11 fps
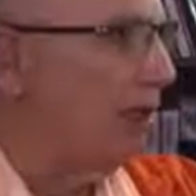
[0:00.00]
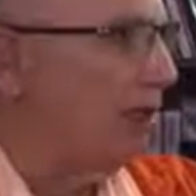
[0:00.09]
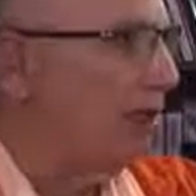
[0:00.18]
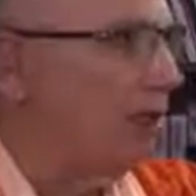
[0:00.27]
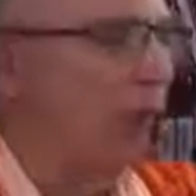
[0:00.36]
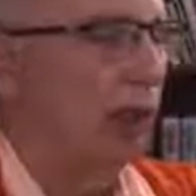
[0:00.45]

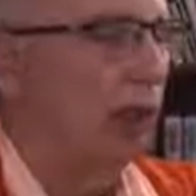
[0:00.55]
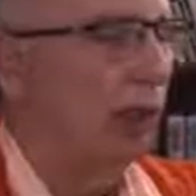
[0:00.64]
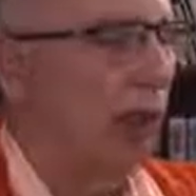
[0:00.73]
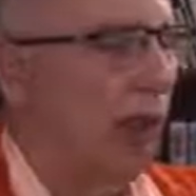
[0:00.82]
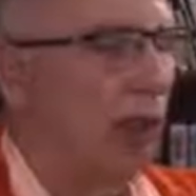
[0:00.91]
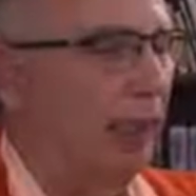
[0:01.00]
It's not the
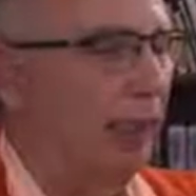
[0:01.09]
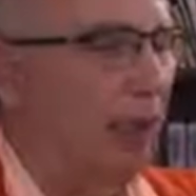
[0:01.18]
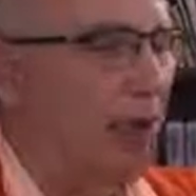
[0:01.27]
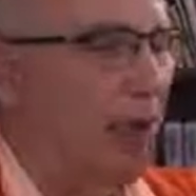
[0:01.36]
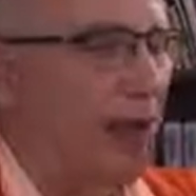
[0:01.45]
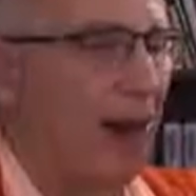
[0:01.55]
mind.
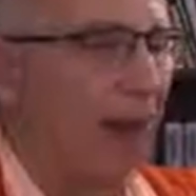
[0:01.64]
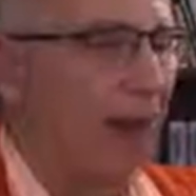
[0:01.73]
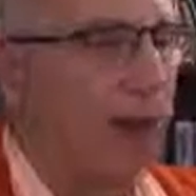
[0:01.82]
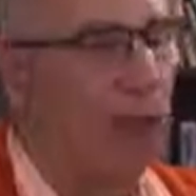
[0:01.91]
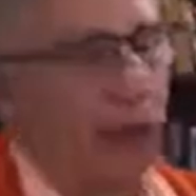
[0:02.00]
That's for